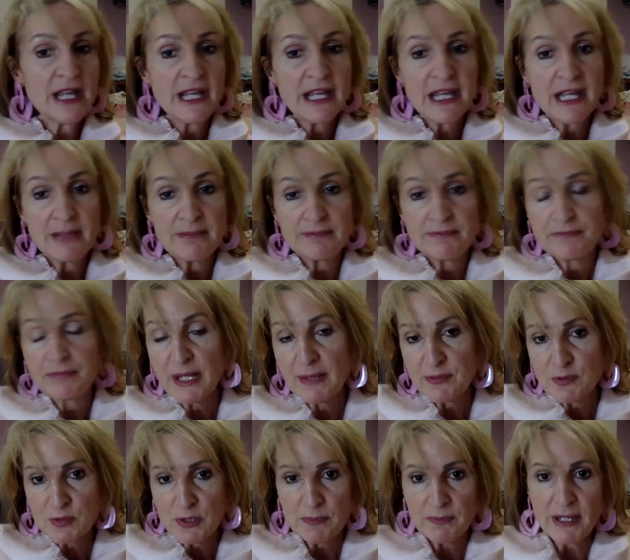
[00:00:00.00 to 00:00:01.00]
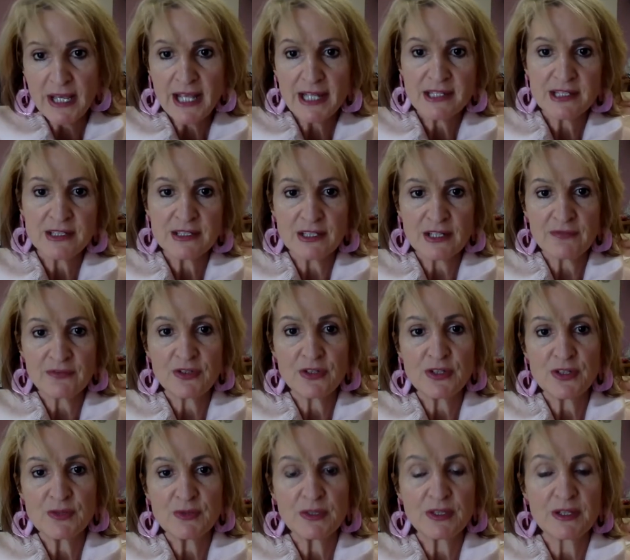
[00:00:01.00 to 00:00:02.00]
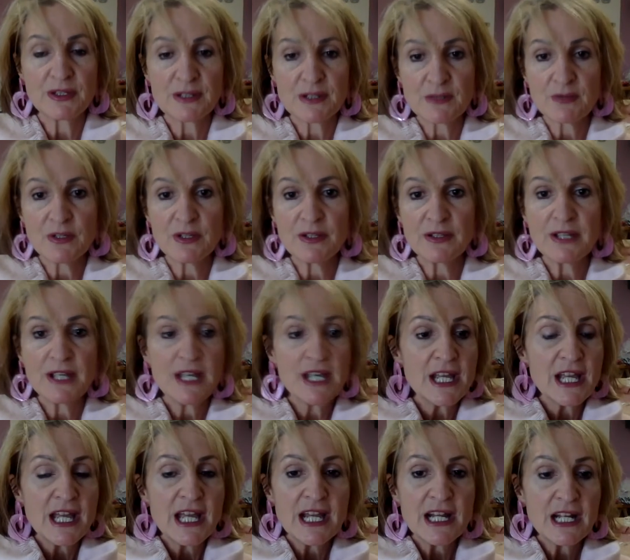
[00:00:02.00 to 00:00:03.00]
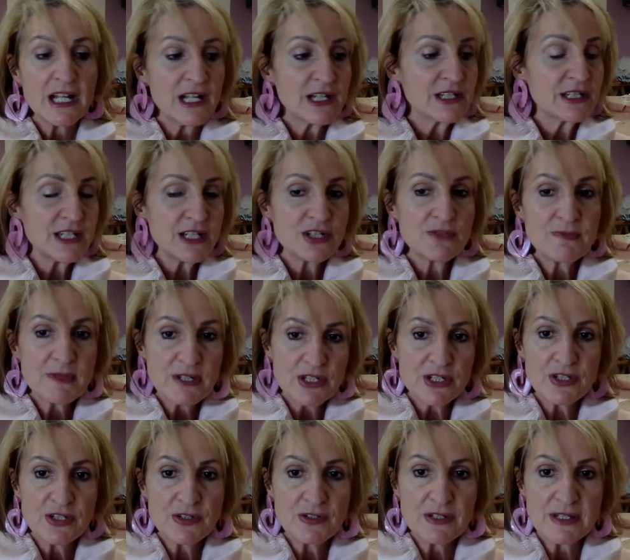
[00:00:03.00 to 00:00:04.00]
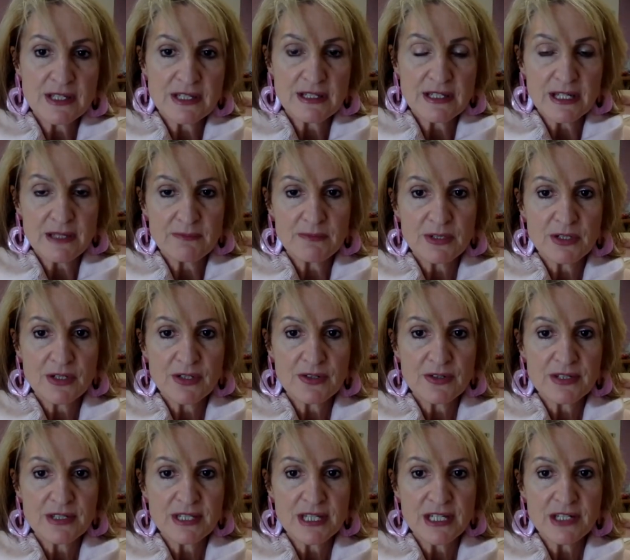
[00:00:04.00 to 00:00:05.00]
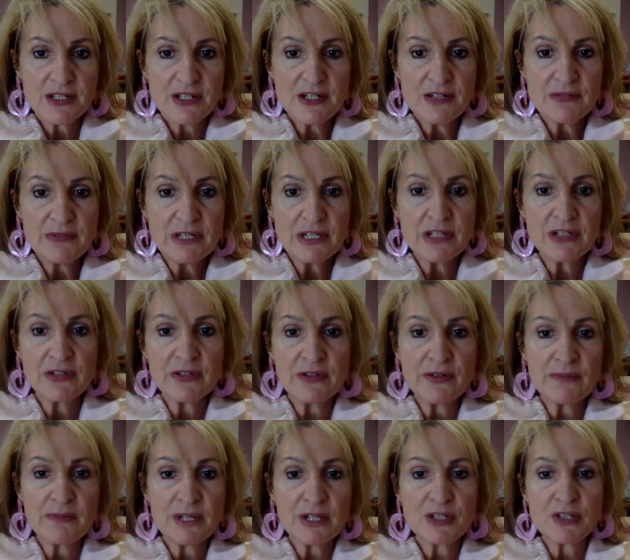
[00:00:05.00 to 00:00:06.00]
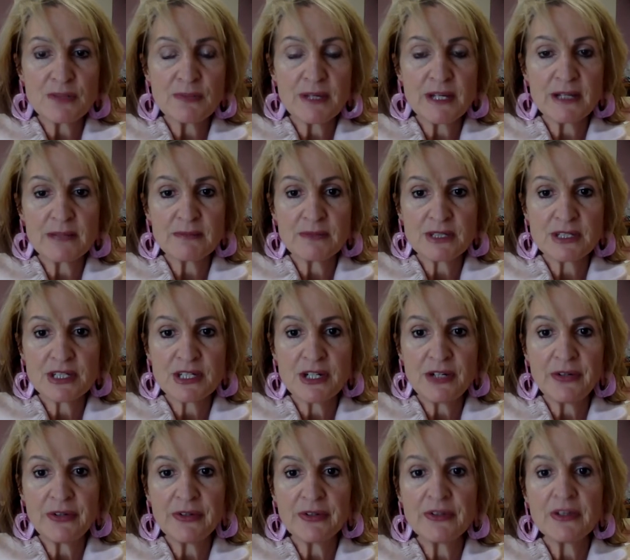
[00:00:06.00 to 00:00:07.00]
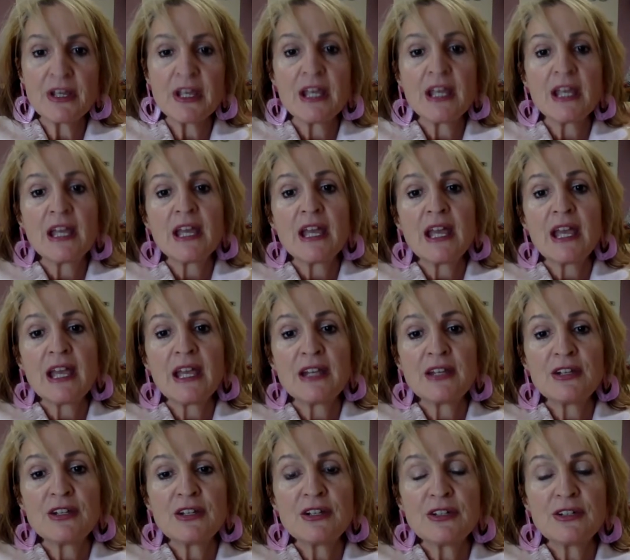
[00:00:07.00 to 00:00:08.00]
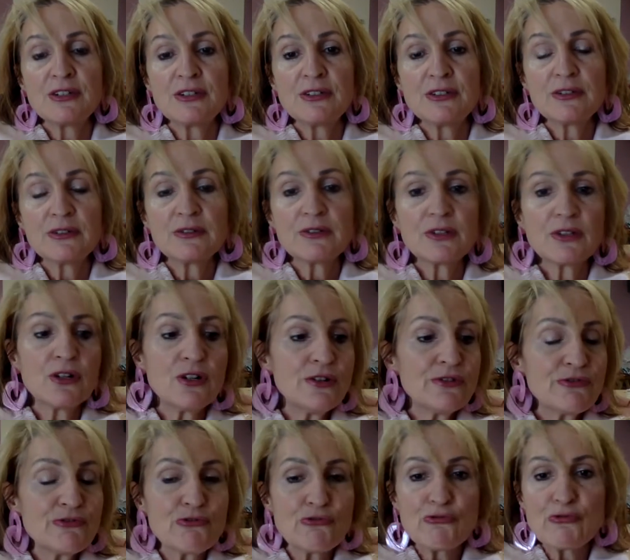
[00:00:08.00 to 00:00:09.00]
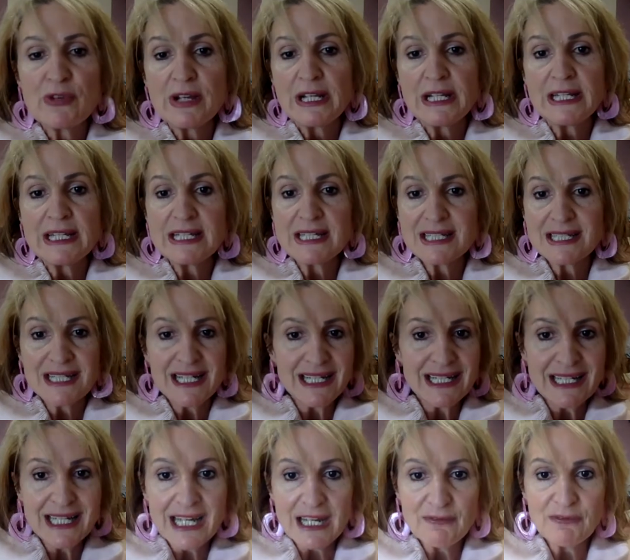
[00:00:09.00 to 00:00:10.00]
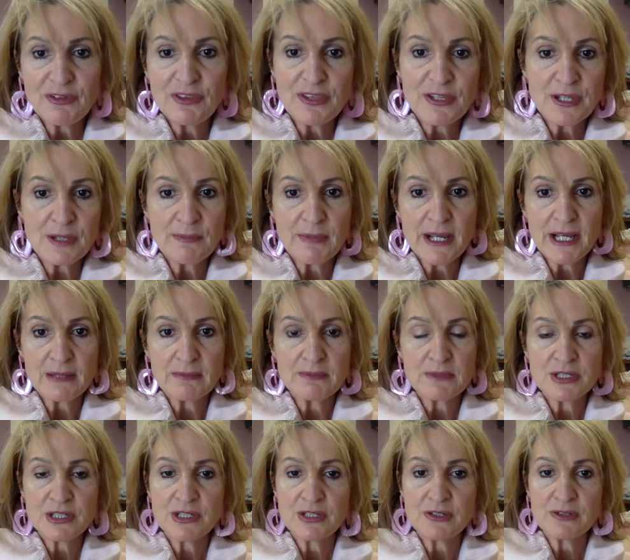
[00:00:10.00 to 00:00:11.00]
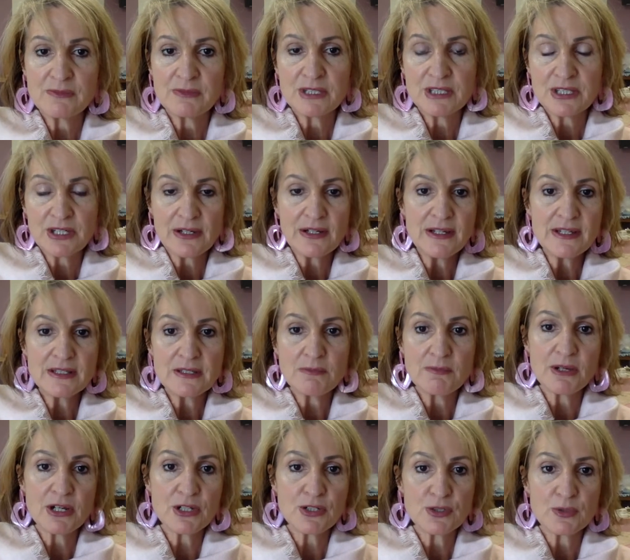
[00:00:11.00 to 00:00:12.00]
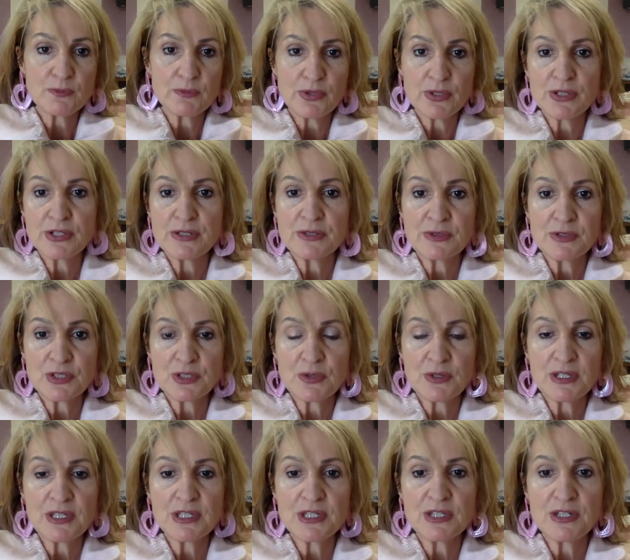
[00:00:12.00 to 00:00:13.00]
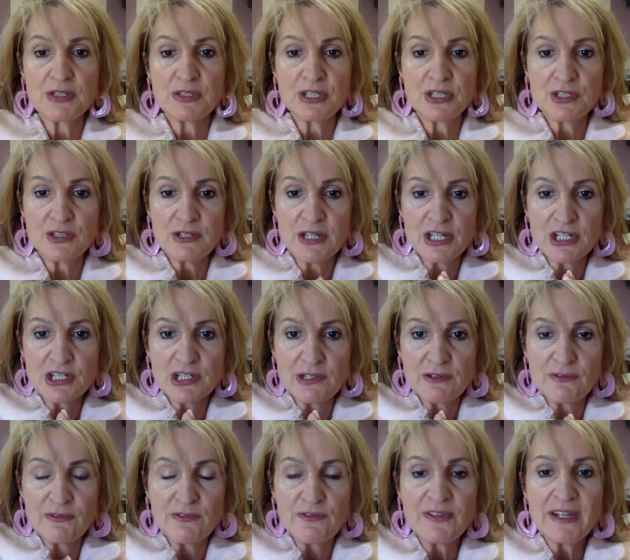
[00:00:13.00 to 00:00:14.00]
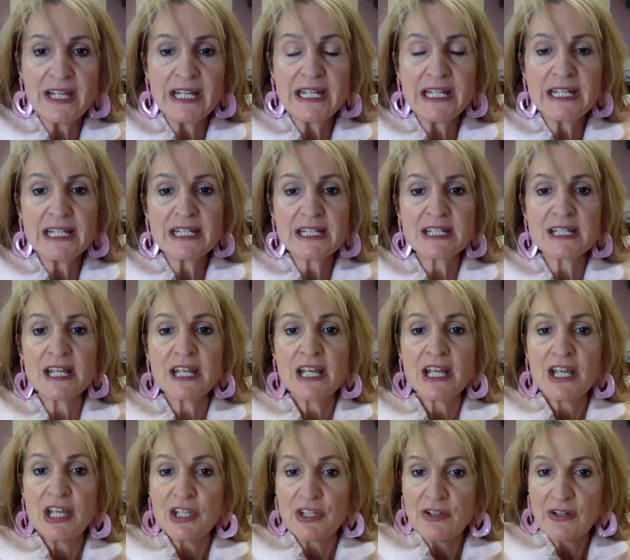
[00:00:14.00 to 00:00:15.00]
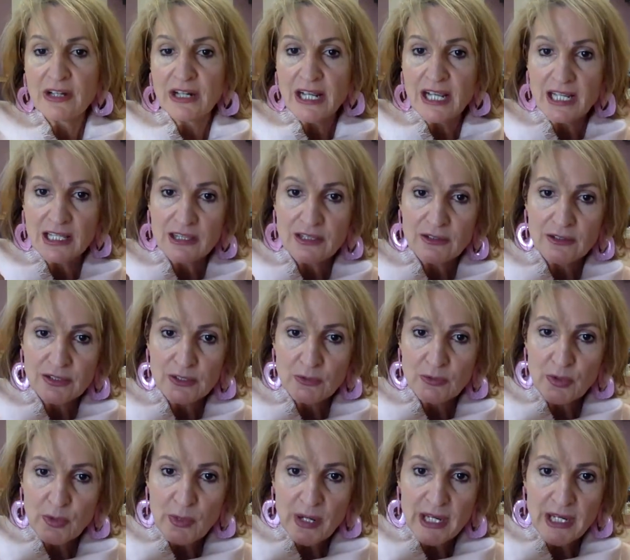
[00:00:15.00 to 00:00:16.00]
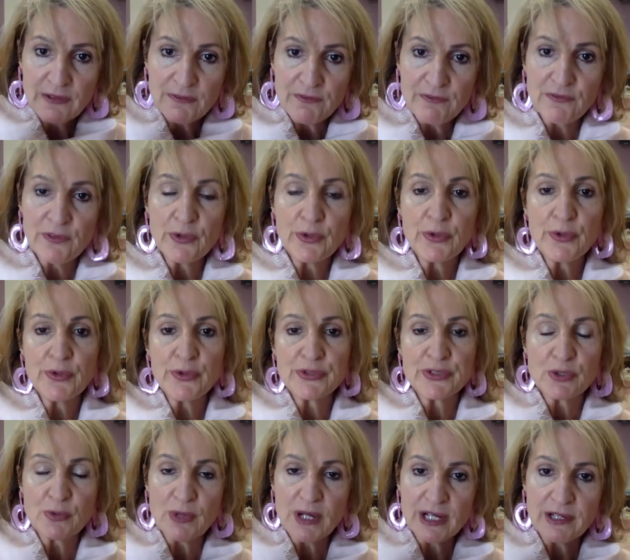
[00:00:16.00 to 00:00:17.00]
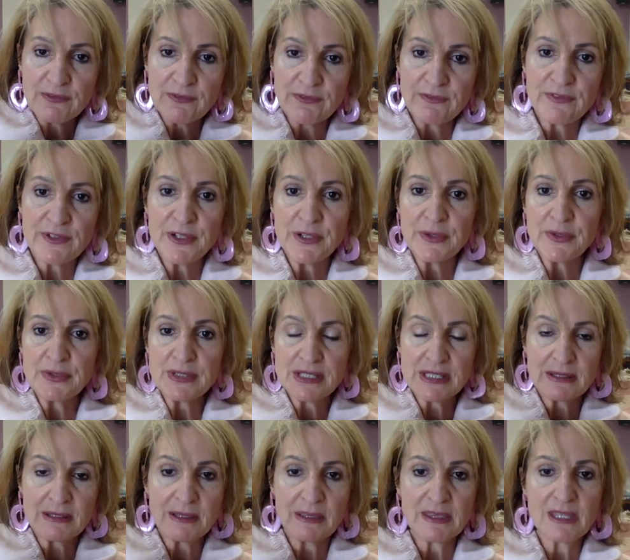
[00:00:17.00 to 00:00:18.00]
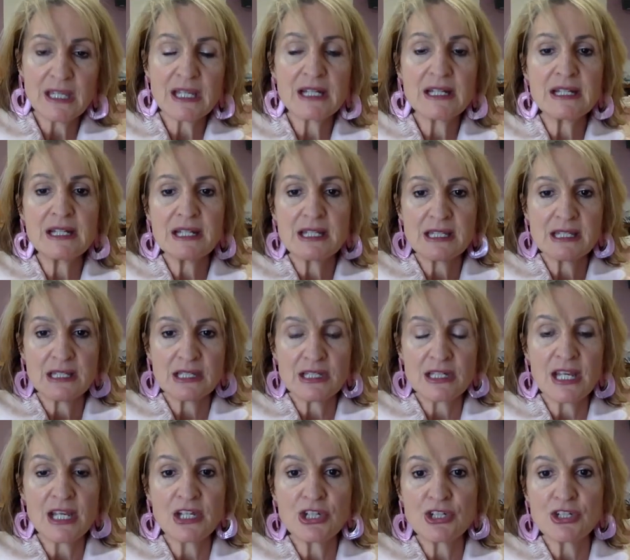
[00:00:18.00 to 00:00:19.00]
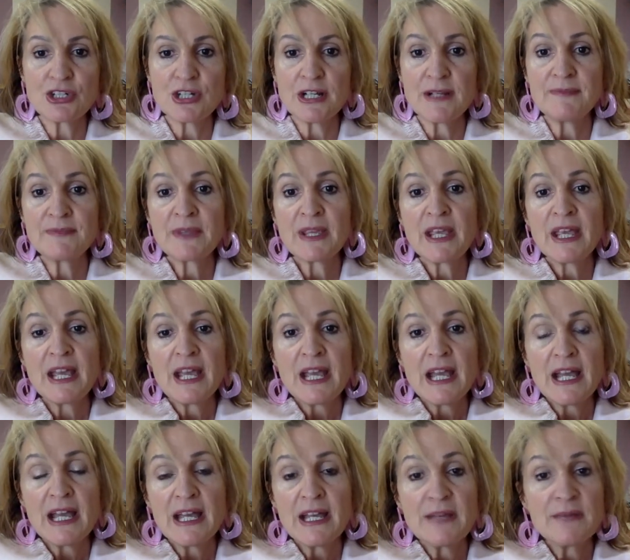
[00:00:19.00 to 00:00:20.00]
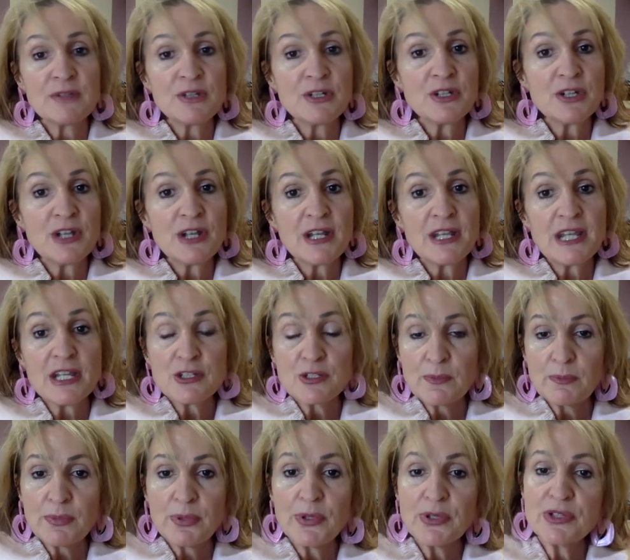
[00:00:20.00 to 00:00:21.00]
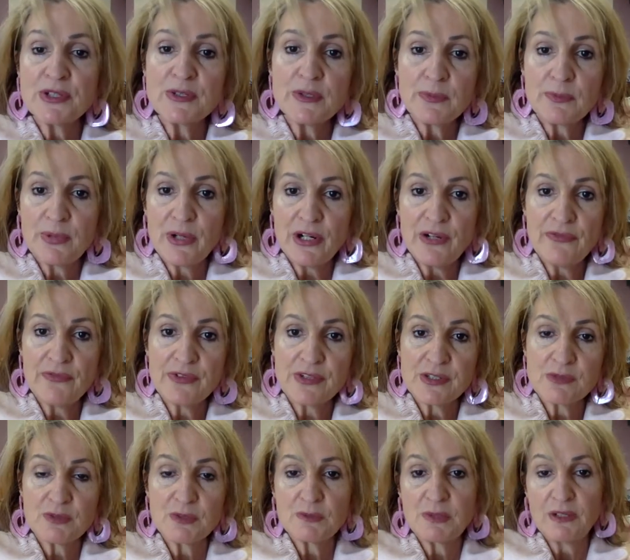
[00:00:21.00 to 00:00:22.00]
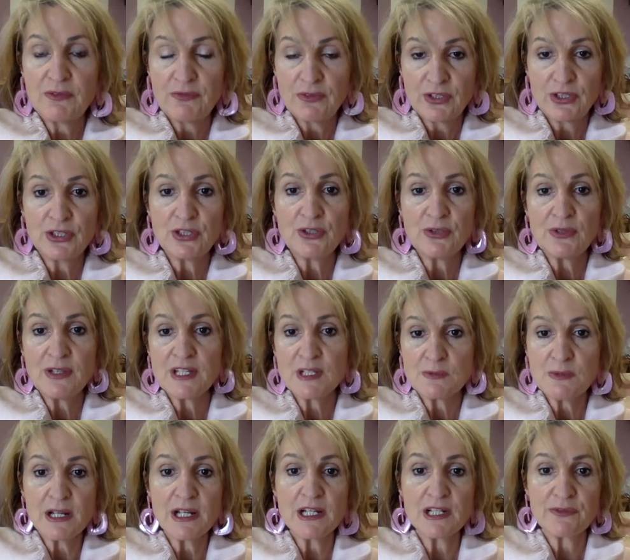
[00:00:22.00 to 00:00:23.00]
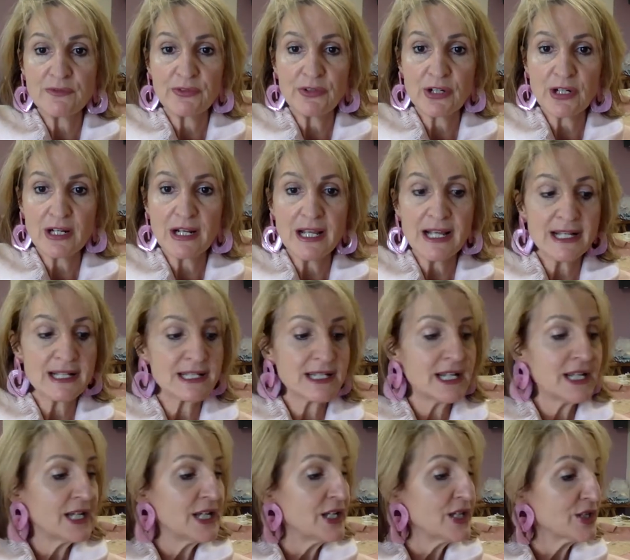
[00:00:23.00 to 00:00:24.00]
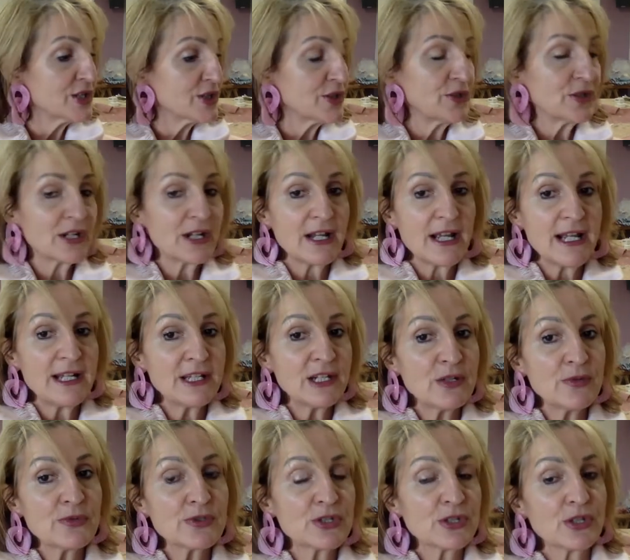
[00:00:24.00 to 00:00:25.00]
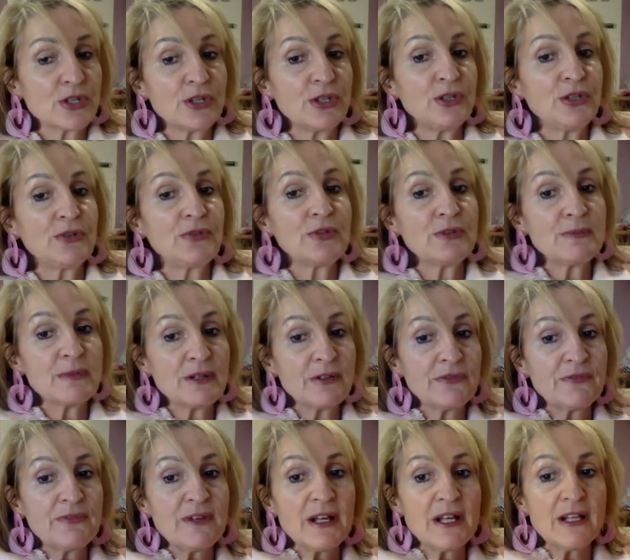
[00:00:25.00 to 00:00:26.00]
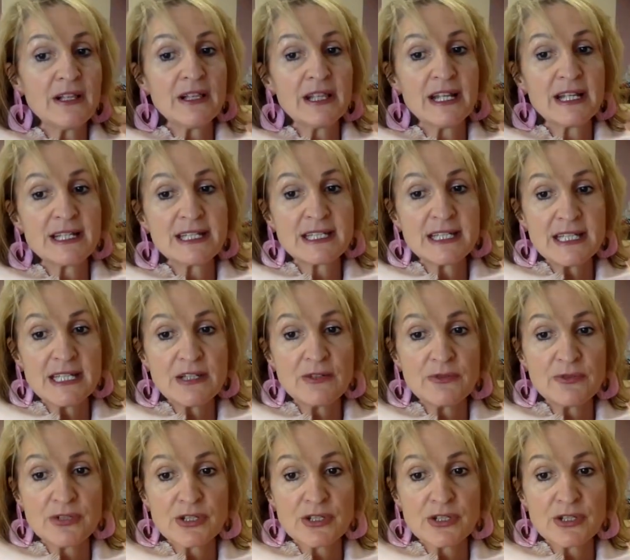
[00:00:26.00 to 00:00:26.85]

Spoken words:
and perhaps what pattern I've used with it as well. And I teach my students that because they don't really know much about material, and you can't really study everything about material. Material is about your personal choice too, that you're actually feeling it. You like the way it falls, the way it feels, the thickness, the texture. And then that your personal preference would be for you as well as for a client. So a client can also go through my file and see all the